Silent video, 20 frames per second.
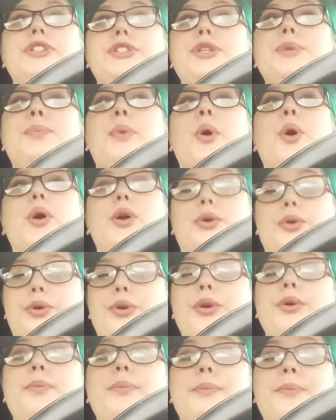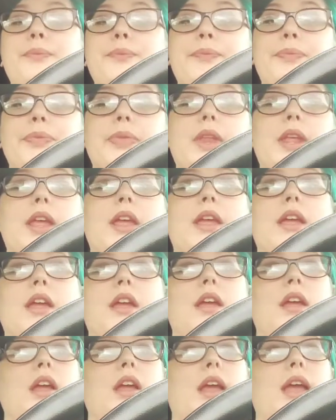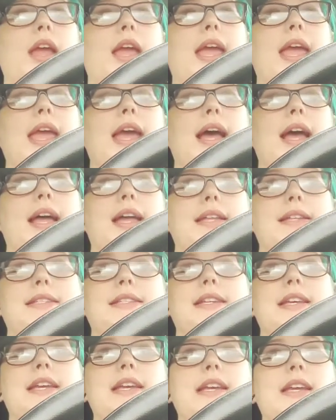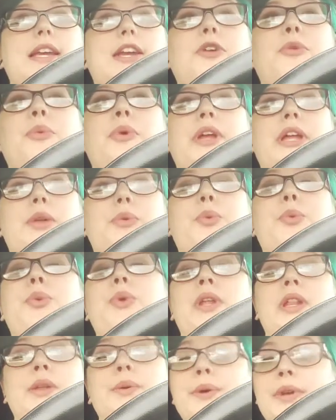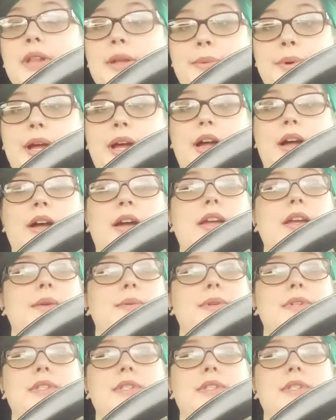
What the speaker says: support group, and it went really, really well. It was